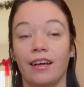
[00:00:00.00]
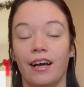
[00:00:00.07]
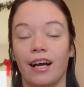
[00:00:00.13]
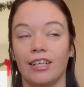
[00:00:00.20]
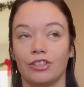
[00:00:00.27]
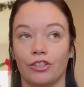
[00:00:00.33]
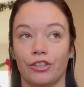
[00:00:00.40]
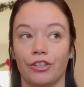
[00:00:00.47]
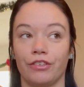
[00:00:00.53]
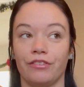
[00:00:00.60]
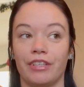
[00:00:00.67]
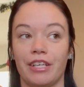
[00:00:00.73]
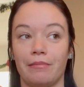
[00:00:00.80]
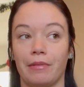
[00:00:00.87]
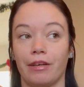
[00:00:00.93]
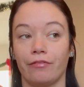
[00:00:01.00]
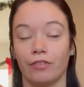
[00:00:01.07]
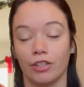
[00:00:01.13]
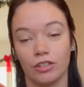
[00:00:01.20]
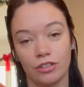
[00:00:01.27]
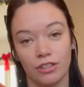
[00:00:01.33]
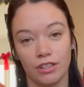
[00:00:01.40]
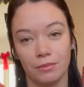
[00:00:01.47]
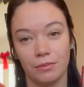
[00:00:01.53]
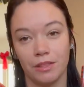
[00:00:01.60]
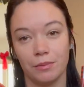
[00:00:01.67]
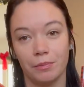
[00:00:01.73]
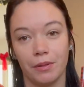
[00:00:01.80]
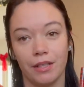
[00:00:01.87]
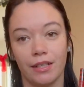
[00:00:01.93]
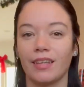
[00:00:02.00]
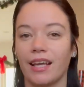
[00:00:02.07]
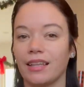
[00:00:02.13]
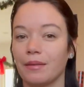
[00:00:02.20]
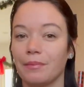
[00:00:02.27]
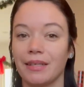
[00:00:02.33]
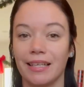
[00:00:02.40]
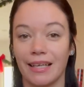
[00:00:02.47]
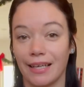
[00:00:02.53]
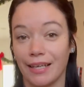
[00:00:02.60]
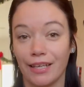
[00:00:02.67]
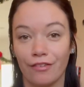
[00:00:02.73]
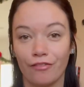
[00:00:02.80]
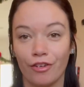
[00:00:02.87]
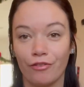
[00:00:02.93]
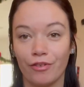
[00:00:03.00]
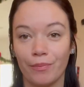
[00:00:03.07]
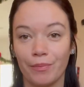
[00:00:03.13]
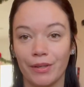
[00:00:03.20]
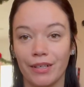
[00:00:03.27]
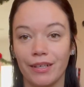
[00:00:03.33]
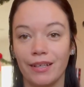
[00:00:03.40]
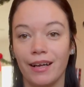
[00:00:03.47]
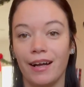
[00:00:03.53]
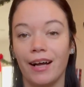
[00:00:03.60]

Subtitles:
I started reading my first Christmas book at the beginning of November.